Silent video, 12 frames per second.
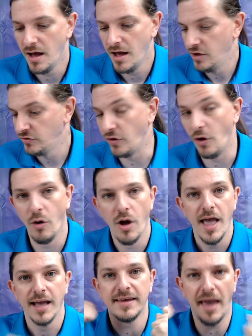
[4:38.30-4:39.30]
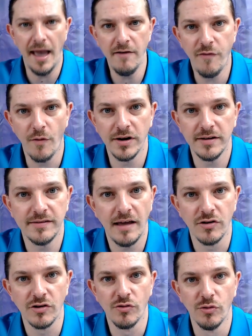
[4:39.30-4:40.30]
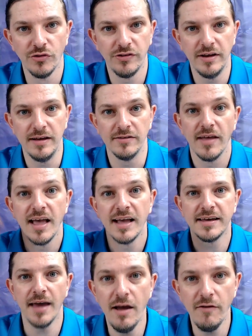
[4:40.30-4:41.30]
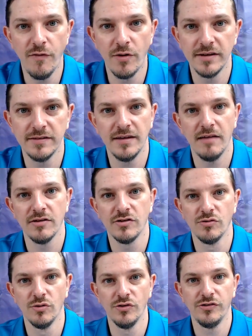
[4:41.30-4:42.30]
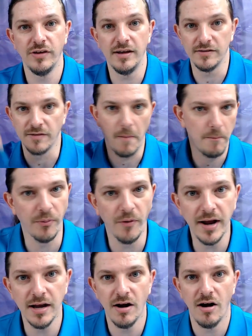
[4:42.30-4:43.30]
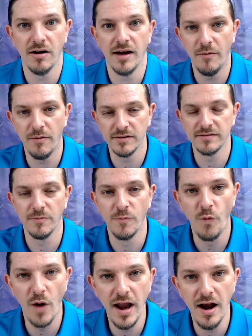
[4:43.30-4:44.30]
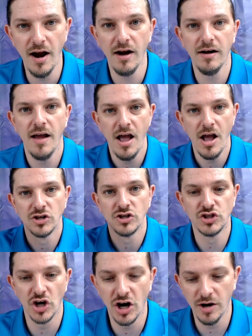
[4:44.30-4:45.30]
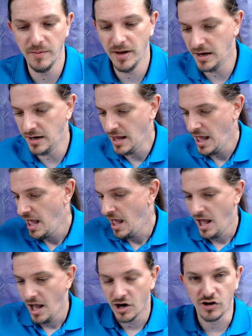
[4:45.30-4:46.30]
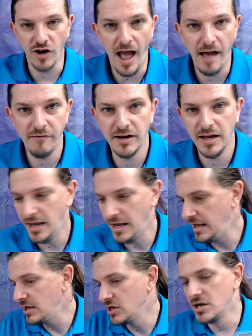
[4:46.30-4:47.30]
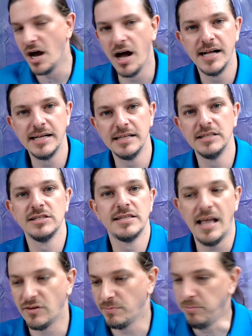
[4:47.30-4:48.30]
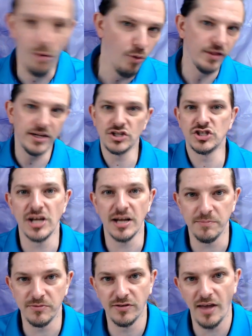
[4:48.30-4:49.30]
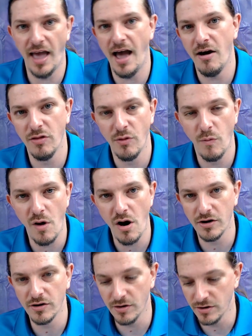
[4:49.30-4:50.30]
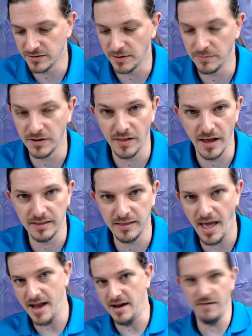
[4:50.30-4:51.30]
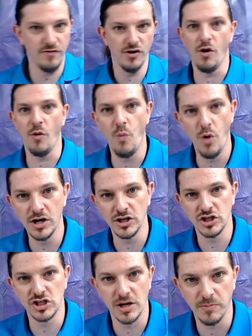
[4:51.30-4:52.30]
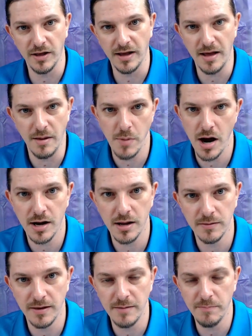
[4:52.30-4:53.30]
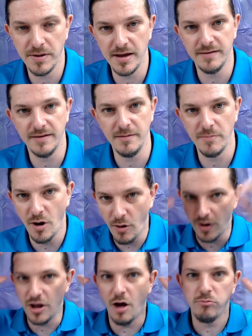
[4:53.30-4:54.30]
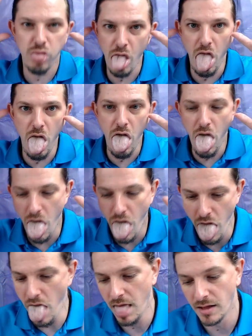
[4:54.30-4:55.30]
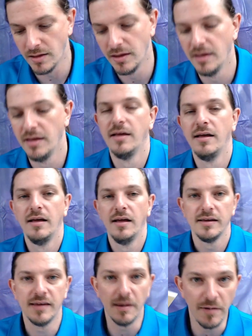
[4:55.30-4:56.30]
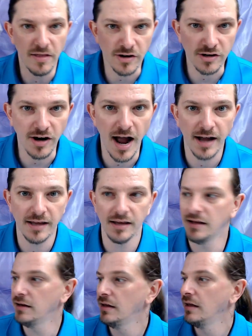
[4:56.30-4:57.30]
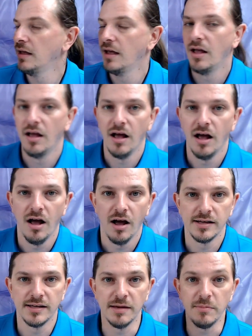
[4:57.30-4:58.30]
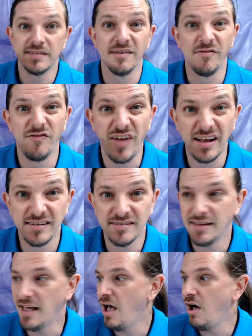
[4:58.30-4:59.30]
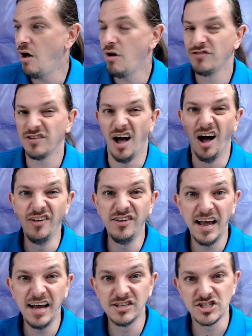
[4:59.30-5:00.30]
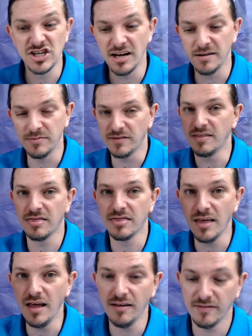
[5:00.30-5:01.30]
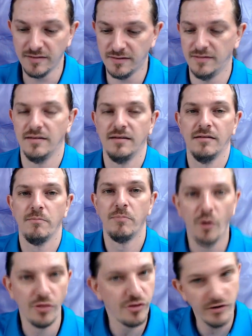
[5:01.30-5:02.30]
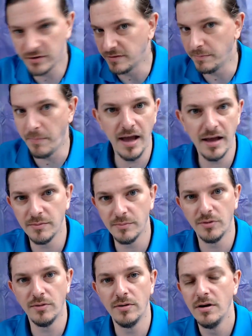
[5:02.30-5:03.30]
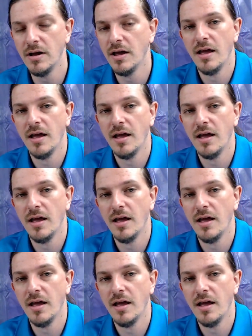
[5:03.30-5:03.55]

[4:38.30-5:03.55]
So K-47 Cruel Seas. K-47 Cruel Seas. Bring it on. I want some weird German gravity guns that's pulling ships out of the water or something like that. And if you're a wooden ship like an American PT boat, we go, give me the Kraken, give me some fantasy elves, undead ships. Both are expandable.